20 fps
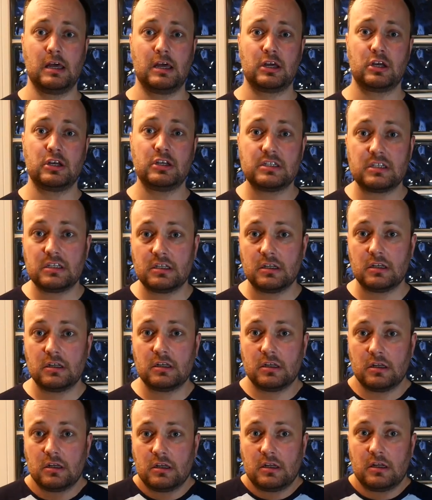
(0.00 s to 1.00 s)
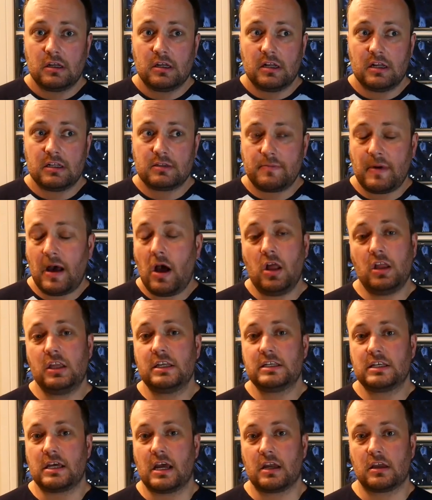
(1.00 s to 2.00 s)
Because it's my
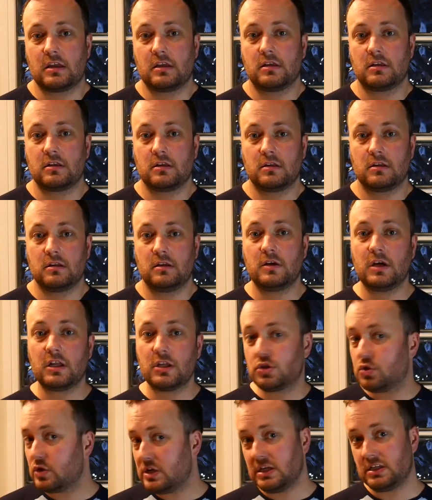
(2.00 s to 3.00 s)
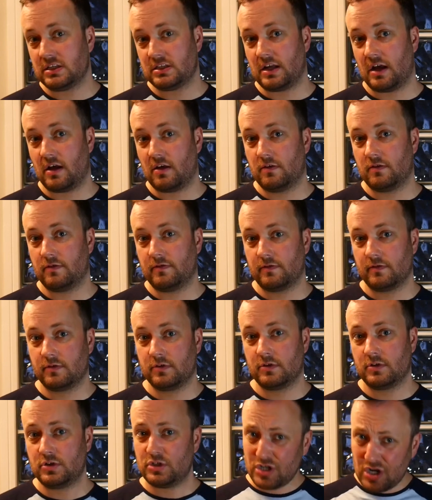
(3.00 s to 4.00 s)
holiday. You gotta treat yourself.
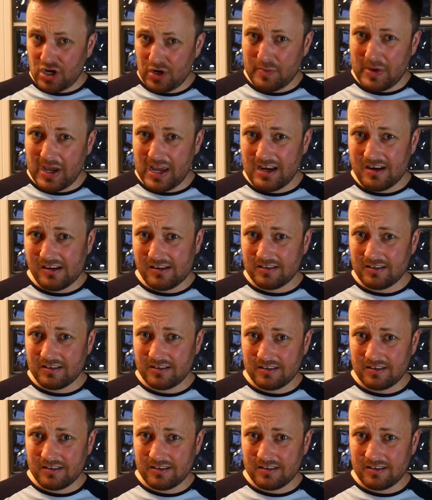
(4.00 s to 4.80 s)
Do you know what I mean?